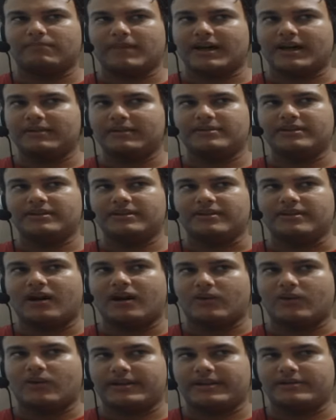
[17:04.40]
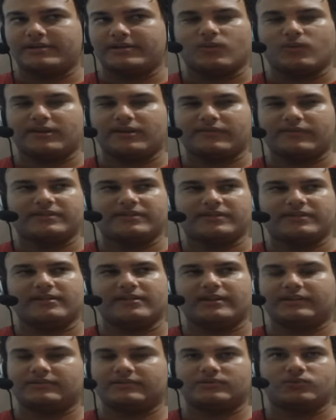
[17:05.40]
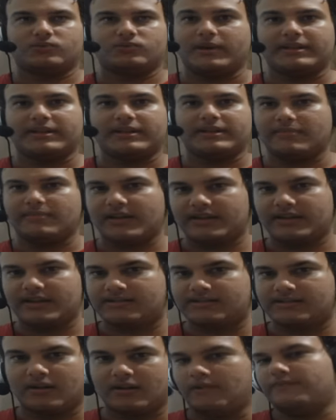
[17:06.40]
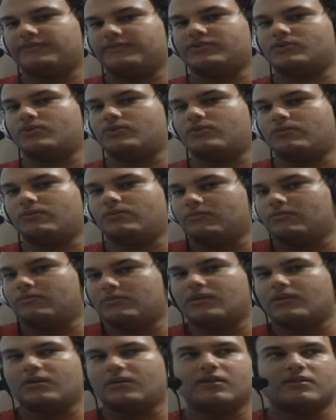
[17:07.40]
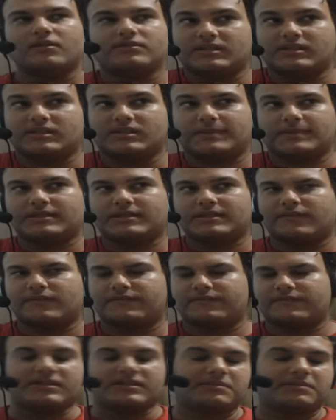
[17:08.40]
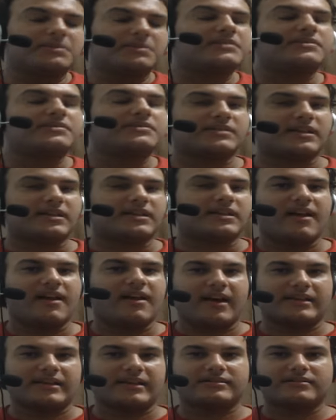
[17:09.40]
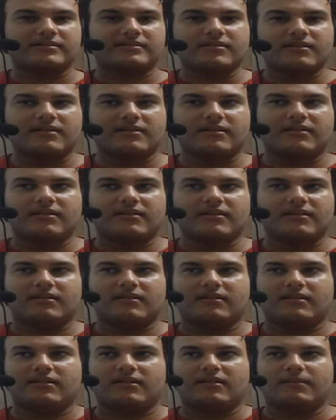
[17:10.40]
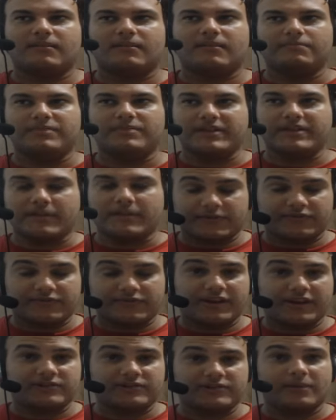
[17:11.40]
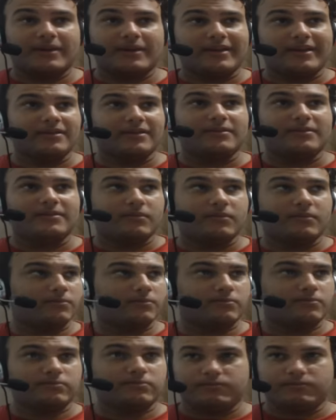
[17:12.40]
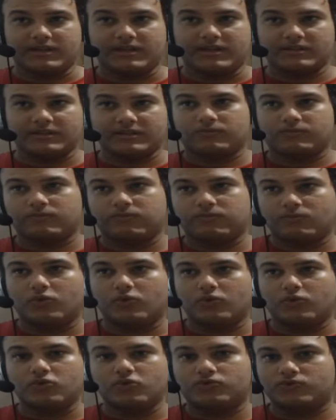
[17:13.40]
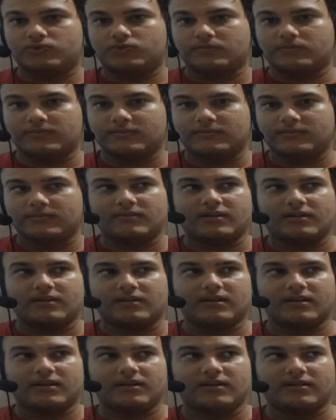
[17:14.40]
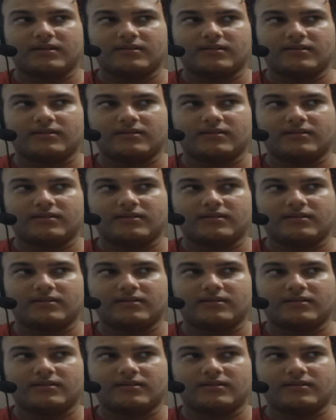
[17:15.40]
might be already one of the 20 best of the school, just because of the experience that he has being a professional, and because who uh,